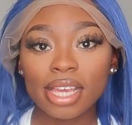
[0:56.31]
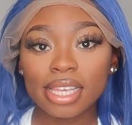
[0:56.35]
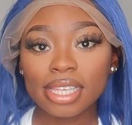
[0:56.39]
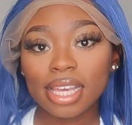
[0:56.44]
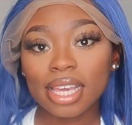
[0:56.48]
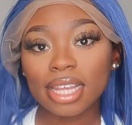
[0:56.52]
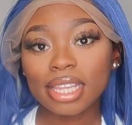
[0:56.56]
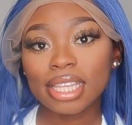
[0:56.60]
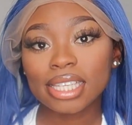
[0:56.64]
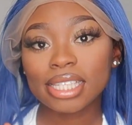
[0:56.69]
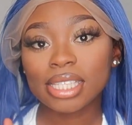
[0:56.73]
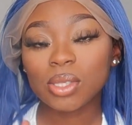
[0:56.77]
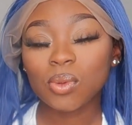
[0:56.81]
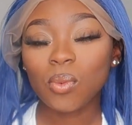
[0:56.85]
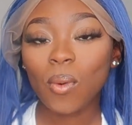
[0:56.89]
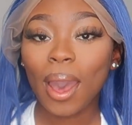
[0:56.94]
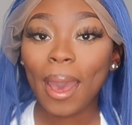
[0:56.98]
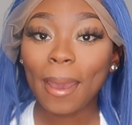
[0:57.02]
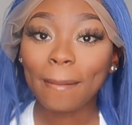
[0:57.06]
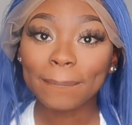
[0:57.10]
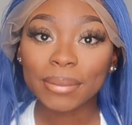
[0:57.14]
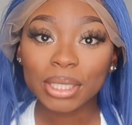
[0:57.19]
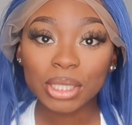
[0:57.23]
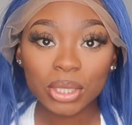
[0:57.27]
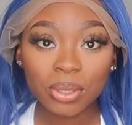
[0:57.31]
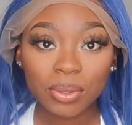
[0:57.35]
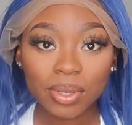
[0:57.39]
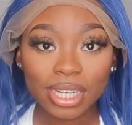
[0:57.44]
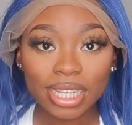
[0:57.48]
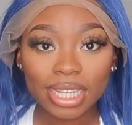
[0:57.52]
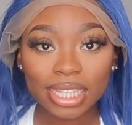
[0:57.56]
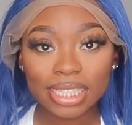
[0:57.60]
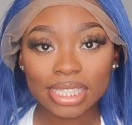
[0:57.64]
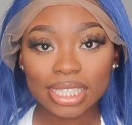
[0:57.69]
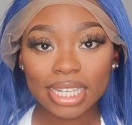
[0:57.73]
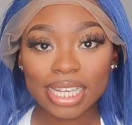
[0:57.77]
So this is what I'm doing
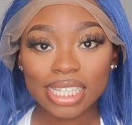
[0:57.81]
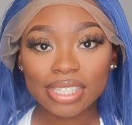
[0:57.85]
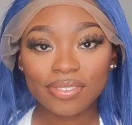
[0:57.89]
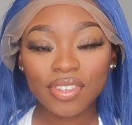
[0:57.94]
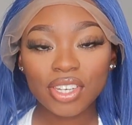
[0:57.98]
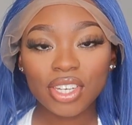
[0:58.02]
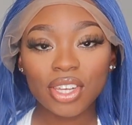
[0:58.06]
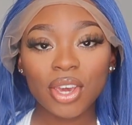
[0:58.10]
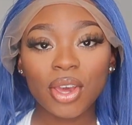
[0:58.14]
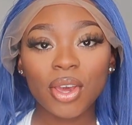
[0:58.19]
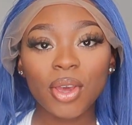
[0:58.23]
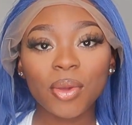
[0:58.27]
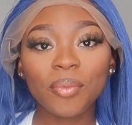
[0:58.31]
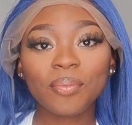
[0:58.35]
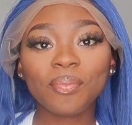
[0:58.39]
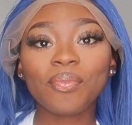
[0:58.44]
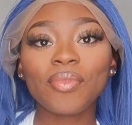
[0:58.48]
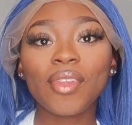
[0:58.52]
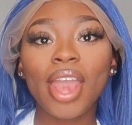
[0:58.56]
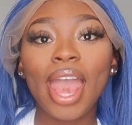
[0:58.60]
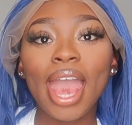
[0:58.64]
in today's video.